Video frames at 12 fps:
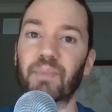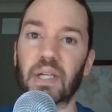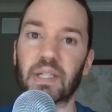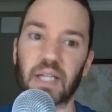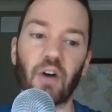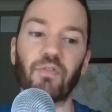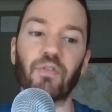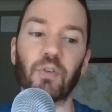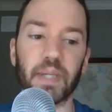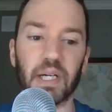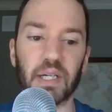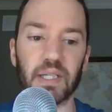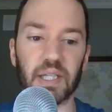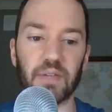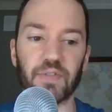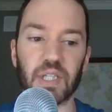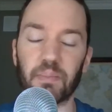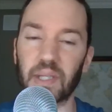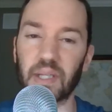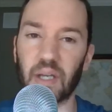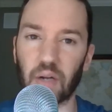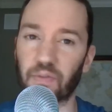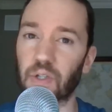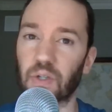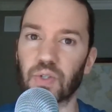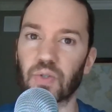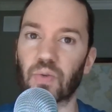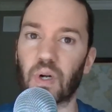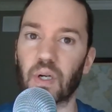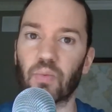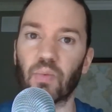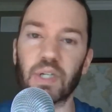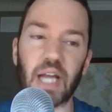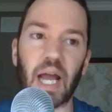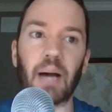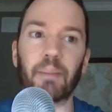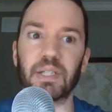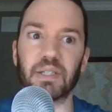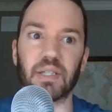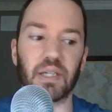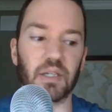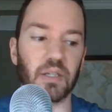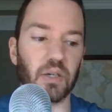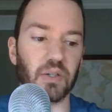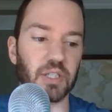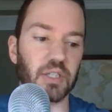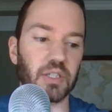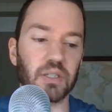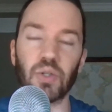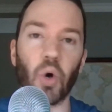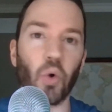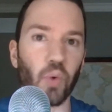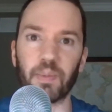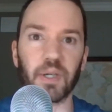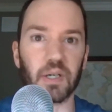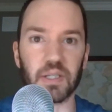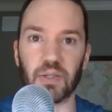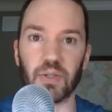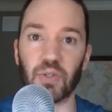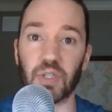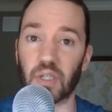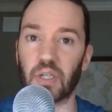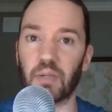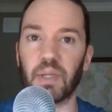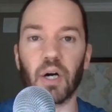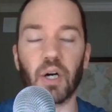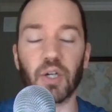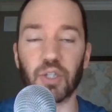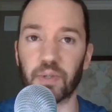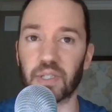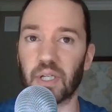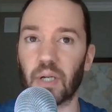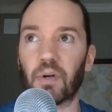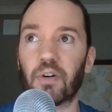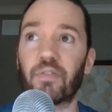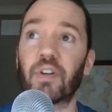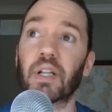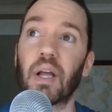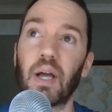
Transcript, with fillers: It's helpful because if something ever goes wrong, which happens, like, you know, it's no webinar solution is going to be 100% perfect,